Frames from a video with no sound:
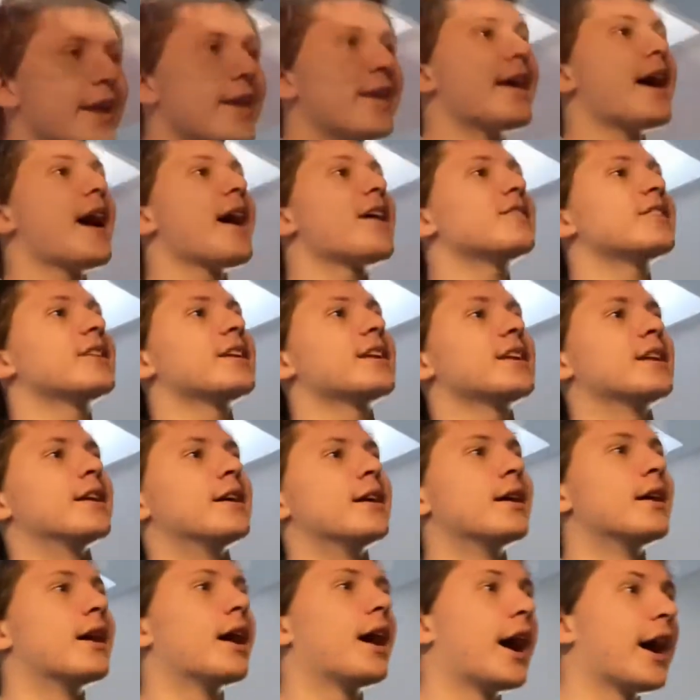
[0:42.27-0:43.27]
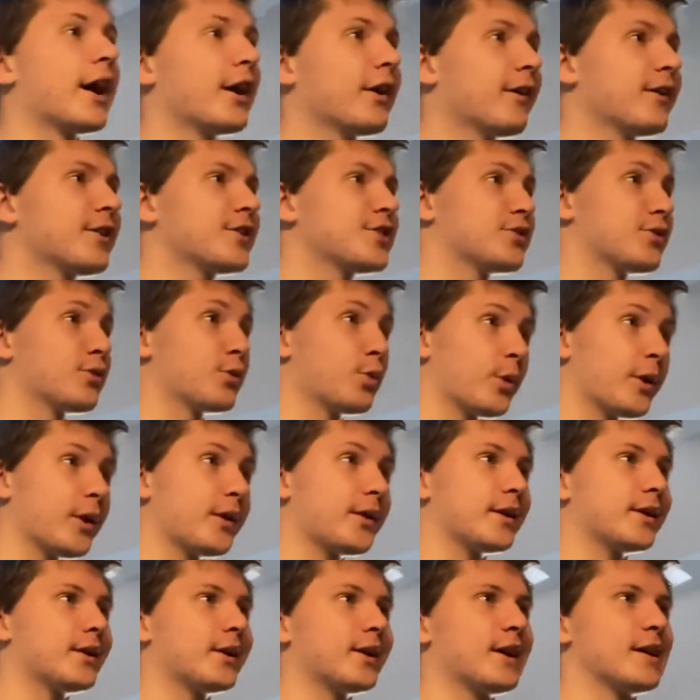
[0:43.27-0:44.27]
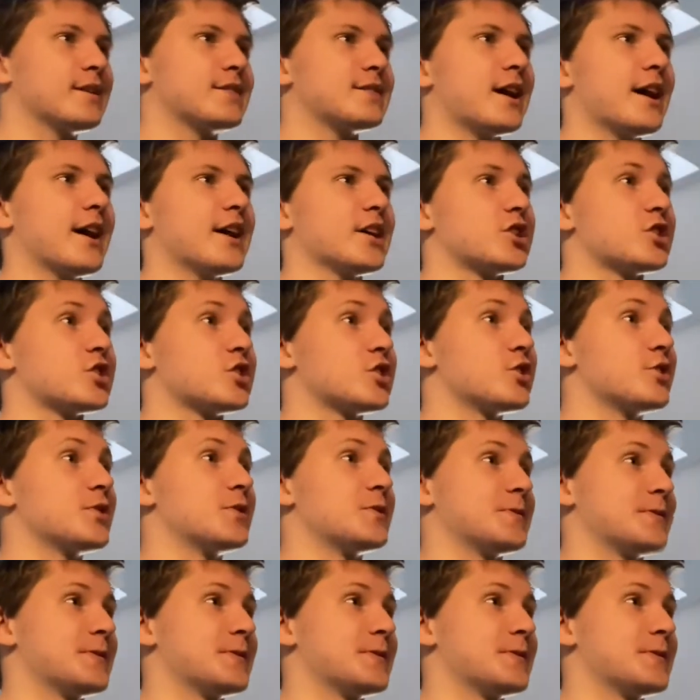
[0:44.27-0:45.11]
Kevin, I heard you were really good at tying shoes.